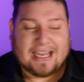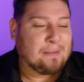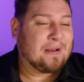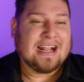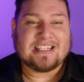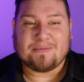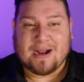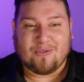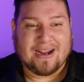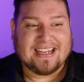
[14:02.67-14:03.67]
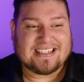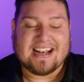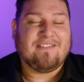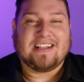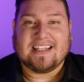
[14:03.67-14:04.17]
He plans my ways
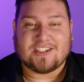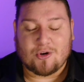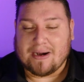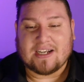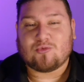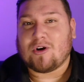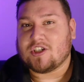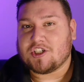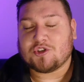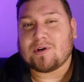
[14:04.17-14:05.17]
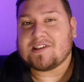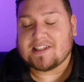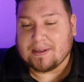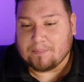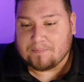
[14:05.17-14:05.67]
and everything. So might as well just
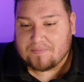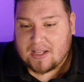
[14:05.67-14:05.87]
trust him.